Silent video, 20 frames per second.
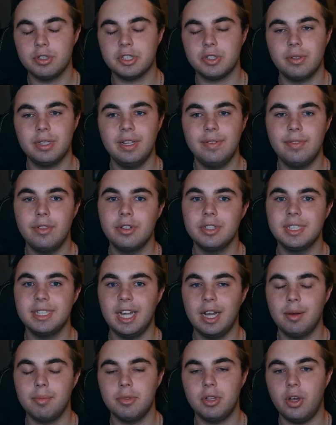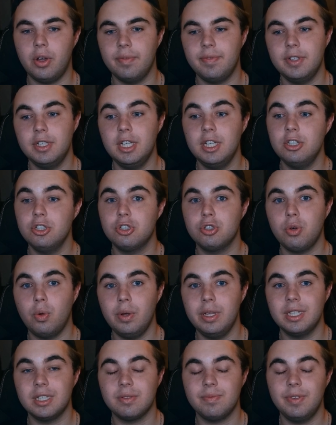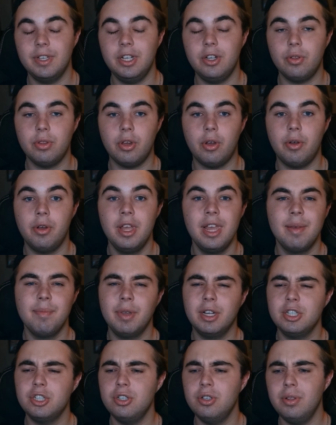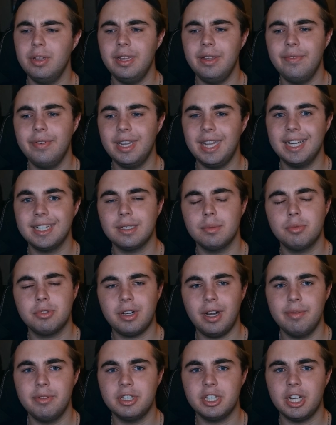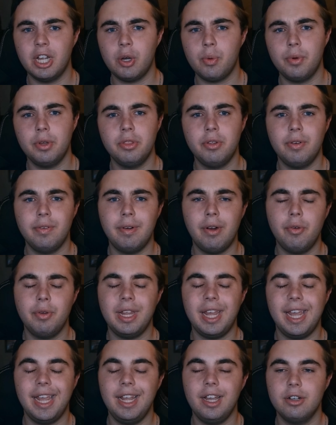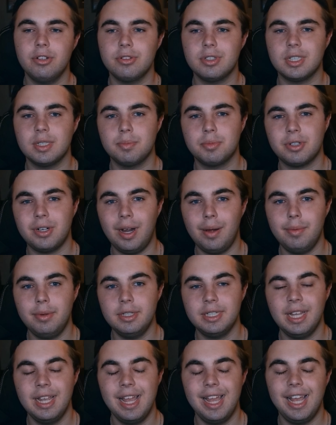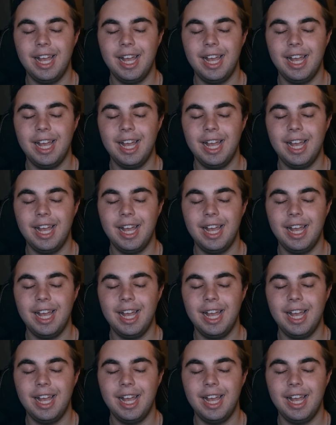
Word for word: So, leave those down below. If you did enjoy this video, though, make sure to leave a like, subscribe to the channel. We're on the road to 800 subscribers.